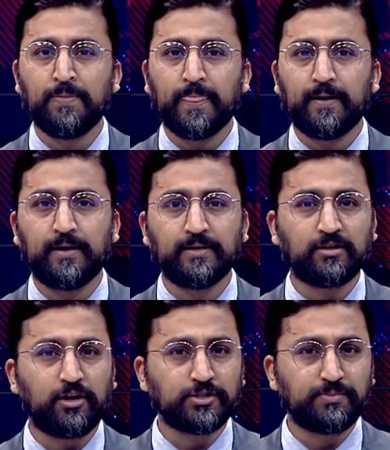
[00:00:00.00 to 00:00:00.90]
and
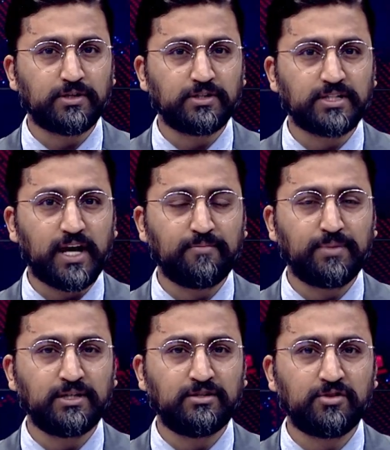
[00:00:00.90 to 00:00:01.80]
hospitals have
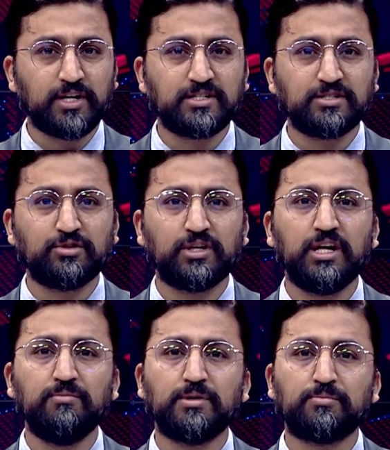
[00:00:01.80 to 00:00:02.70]
been directed to
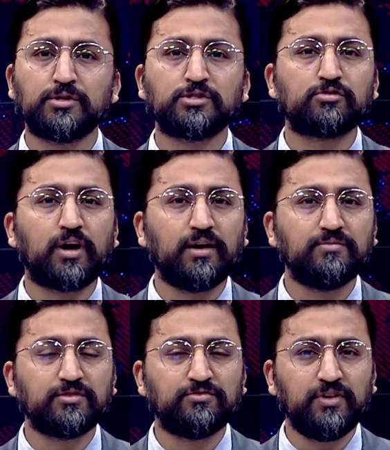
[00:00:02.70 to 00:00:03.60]
keep the
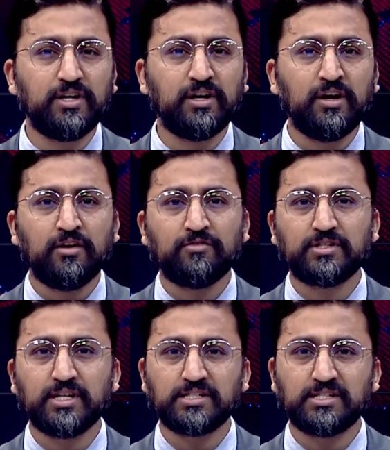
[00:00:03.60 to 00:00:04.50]
prescribed fee for
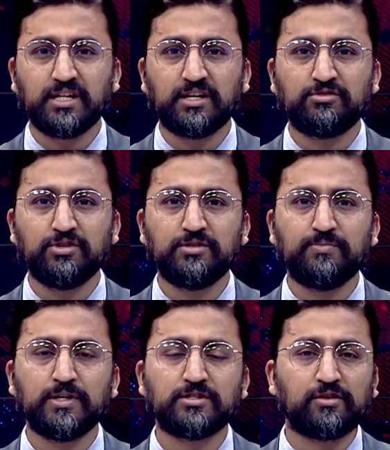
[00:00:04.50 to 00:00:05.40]
testing and
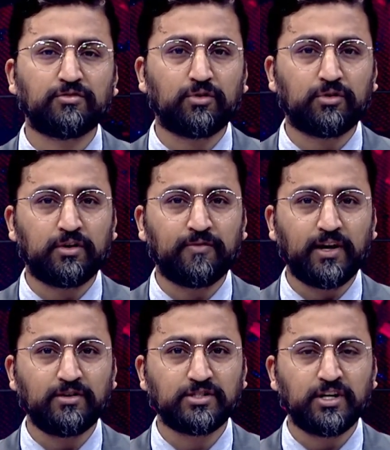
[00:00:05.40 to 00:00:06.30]
treatment of
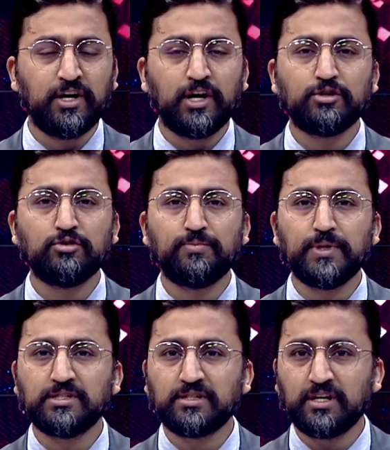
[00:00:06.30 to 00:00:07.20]
coronavirus to
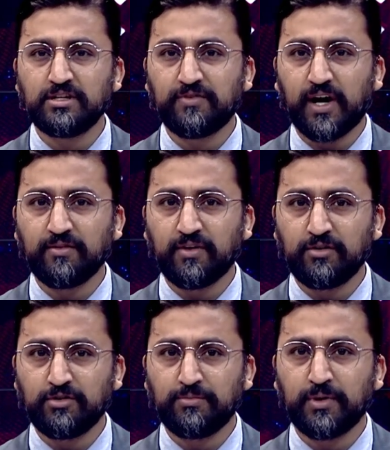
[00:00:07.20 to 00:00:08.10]

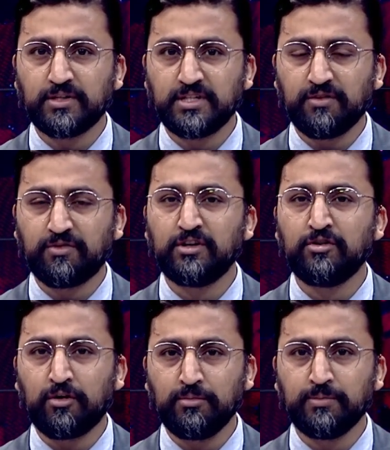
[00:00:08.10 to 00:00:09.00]
₹3,500 per day for
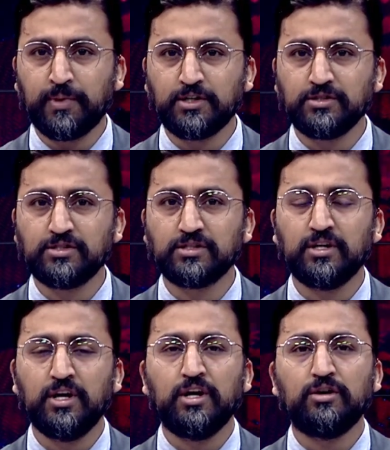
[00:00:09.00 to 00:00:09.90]
normal patients,
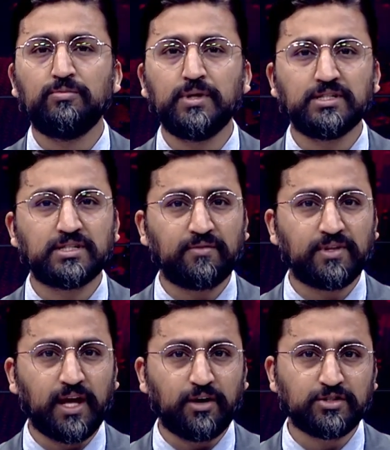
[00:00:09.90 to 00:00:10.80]

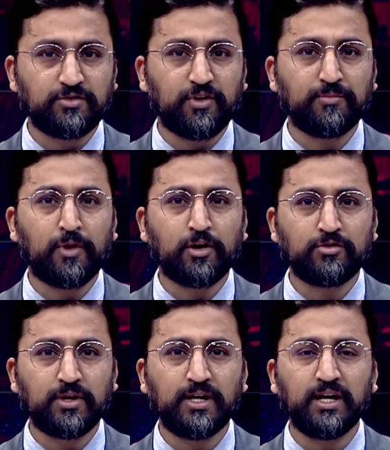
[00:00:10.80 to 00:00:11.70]
₹7,000 for
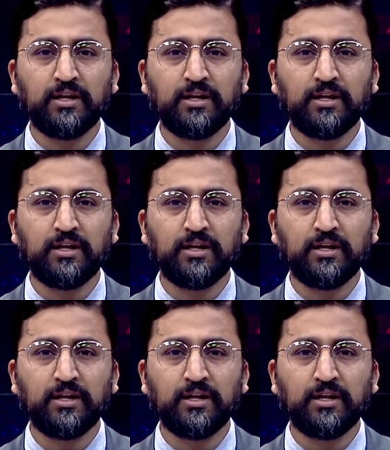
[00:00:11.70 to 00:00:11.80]
moderately